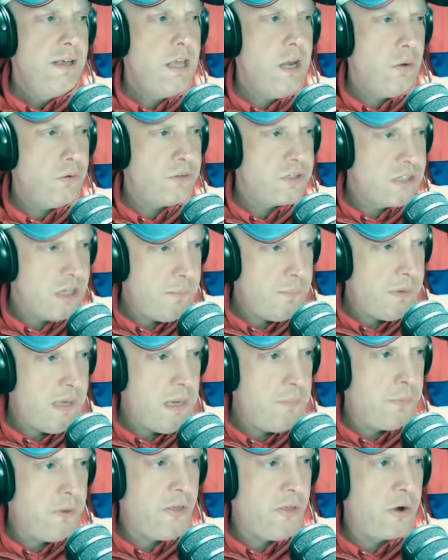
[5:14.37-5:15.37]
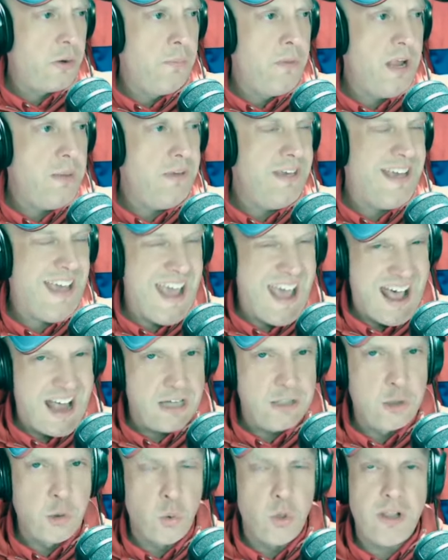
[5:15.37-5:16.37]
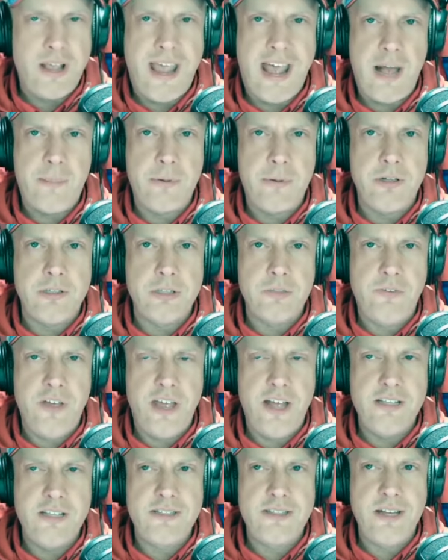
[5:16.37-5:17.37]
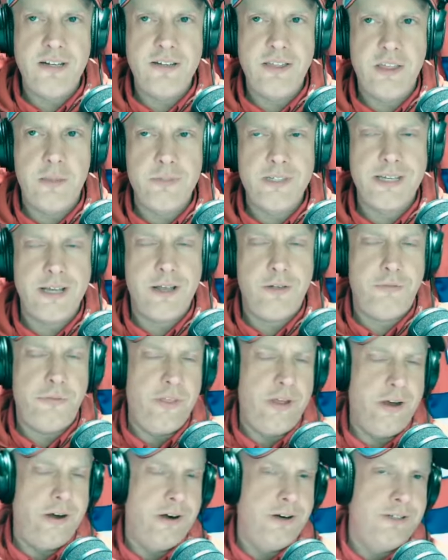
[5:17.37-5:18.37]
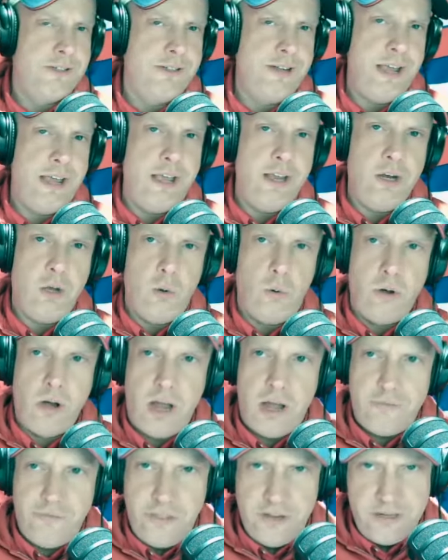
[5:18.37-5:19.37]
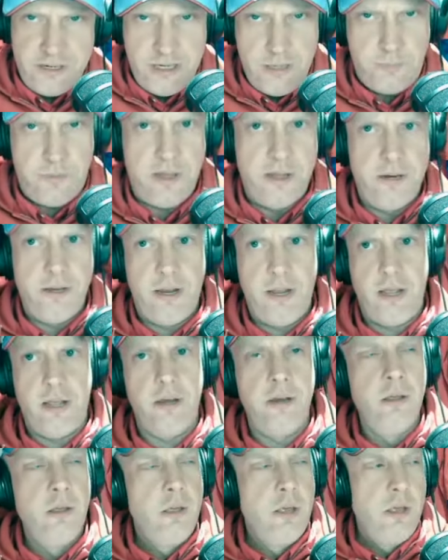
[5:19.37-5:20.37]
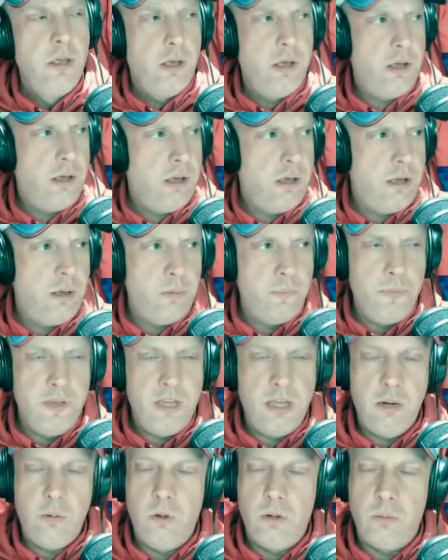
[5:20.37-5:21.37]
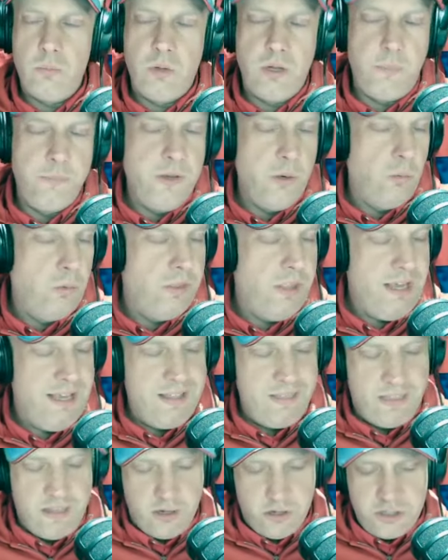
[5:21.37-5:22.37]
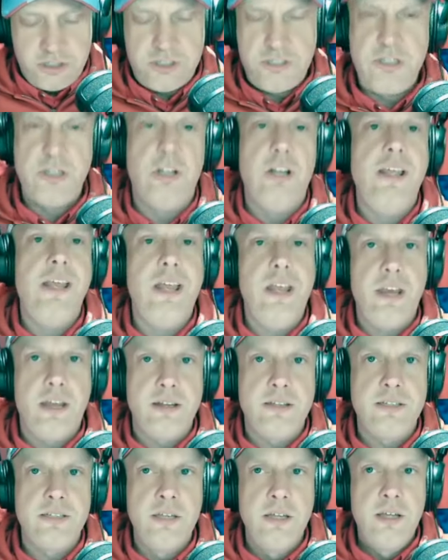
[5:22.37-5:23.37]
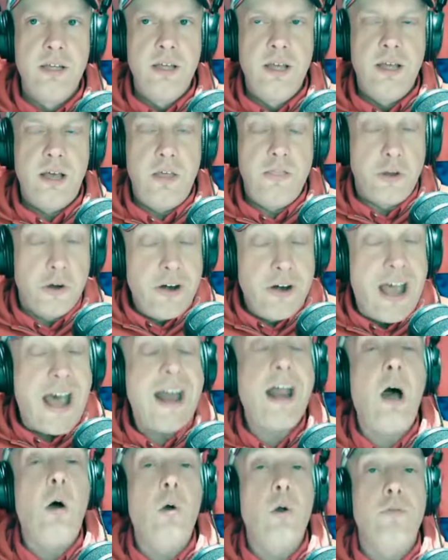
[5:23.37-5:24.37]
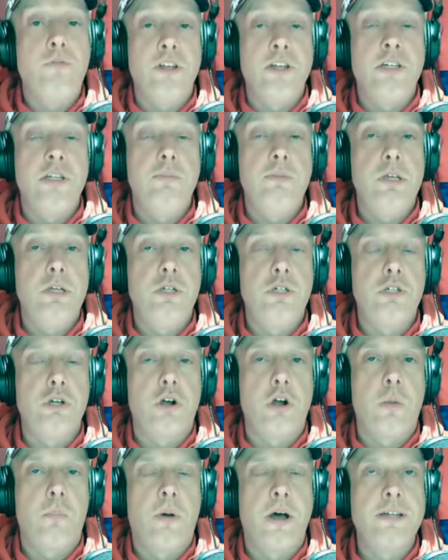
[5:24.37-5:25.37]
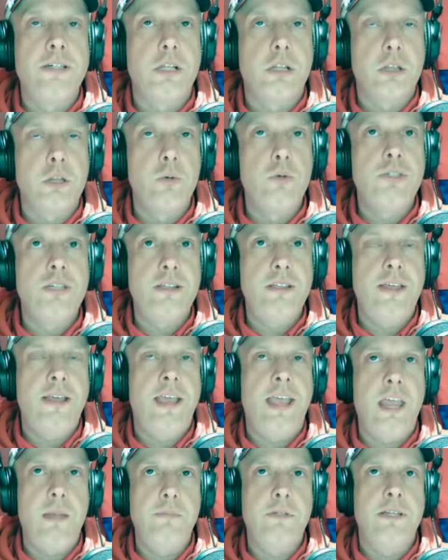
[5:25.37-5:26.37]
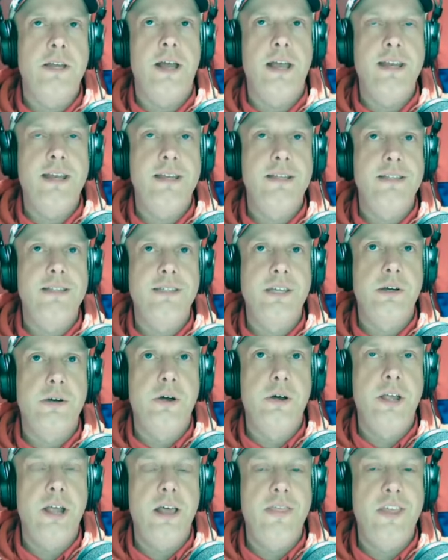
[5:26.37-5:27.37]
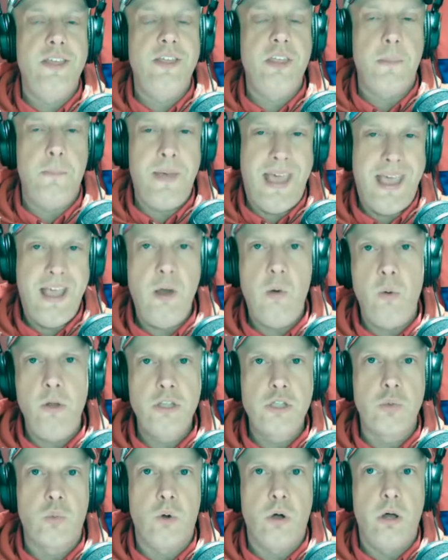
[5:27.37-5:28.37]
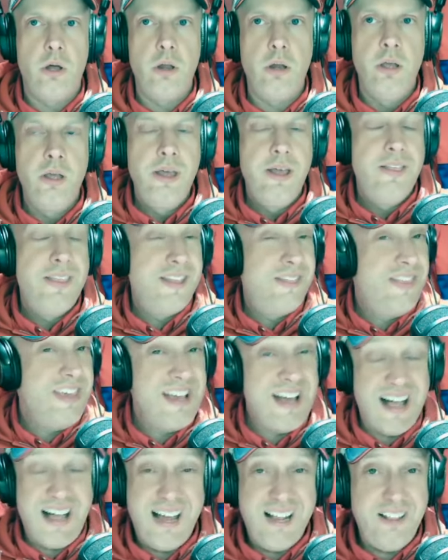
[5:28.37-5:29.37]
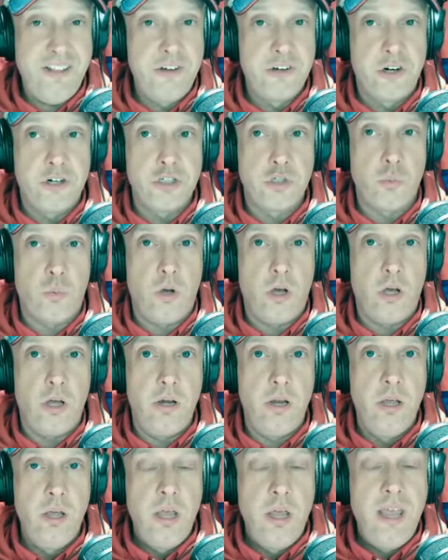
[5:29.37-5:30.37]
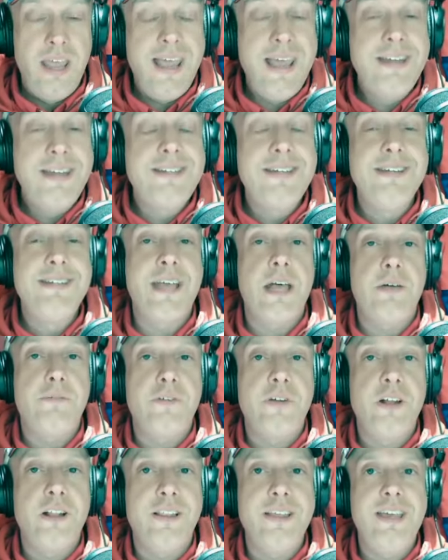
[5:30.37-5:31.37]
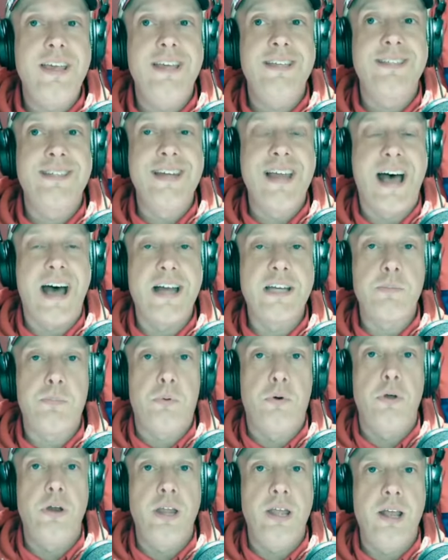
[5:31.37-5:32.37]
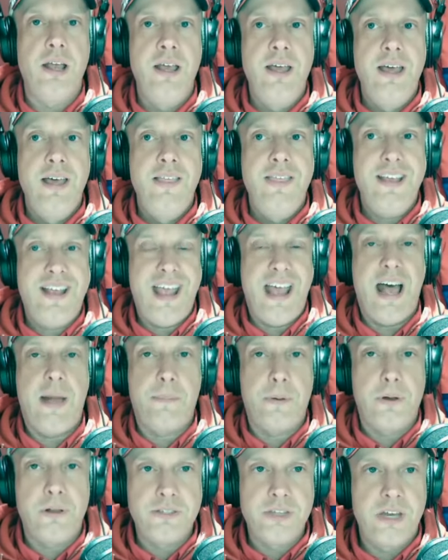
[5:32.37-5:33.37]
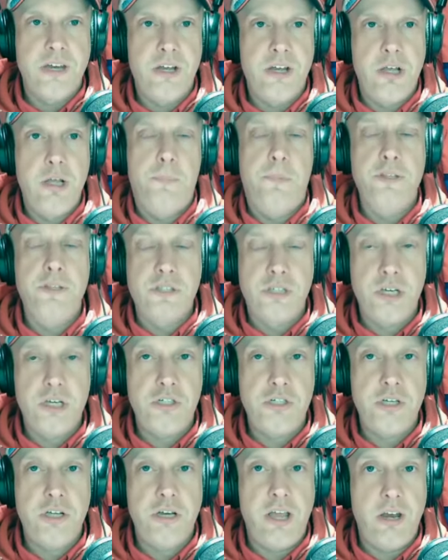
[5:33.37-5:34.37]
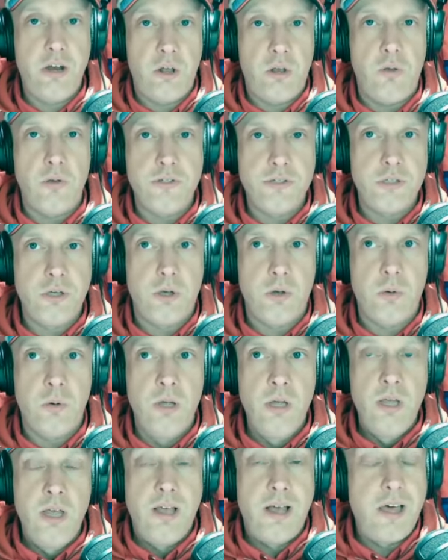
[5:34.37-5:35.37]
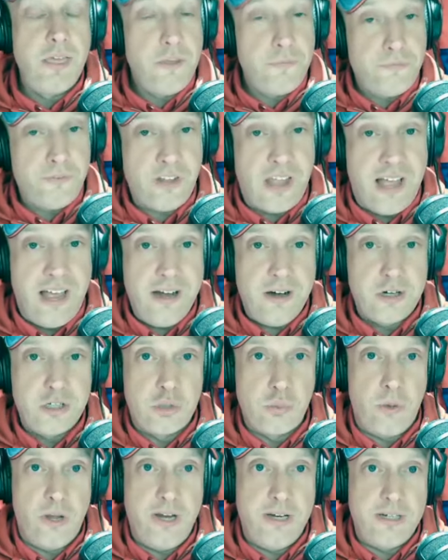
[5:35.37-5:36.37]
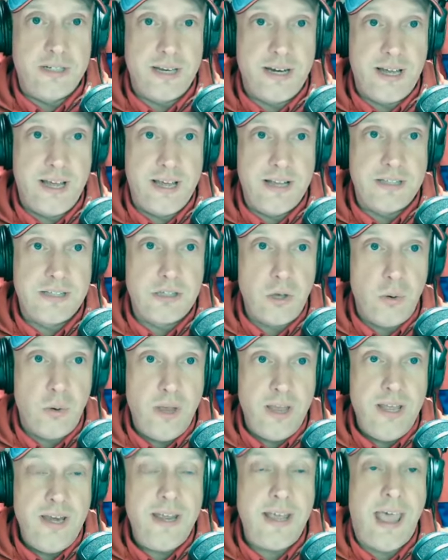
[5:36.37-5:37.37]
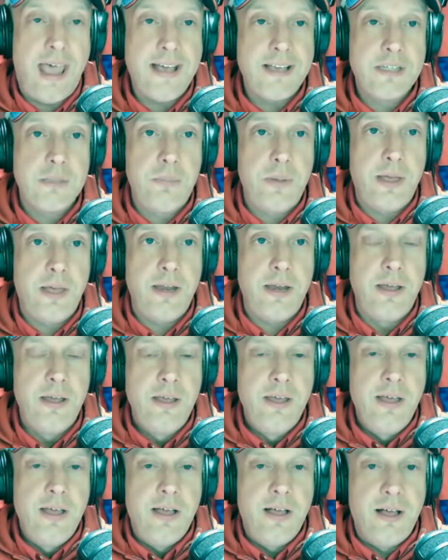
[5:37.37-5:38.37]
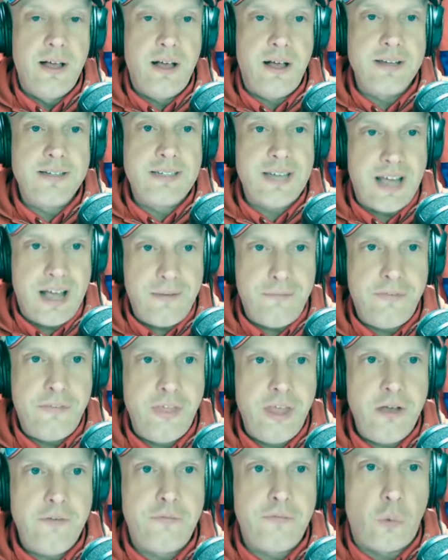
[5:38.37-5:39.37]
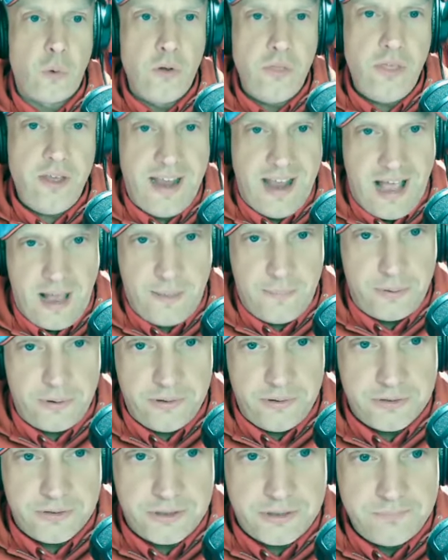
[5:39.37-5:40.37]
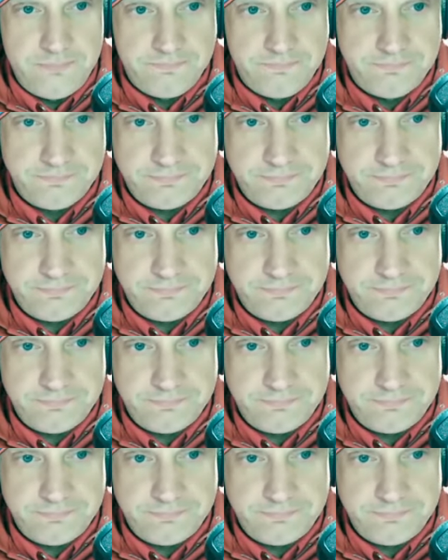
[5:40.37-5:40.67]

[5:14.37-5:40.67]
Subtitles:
you know, some people that are maybe casual Capitals fans think to themselves, there's Dan going off the deep end again. They're still in it. They're not out of it, to be sure, but to losing the game tonight, considering that the Penguins won, that the Islanders won, it definitely is not putting the Capitals in a good position. And also the Flyers winning tonight. So it has been a tough thing for the Capitals.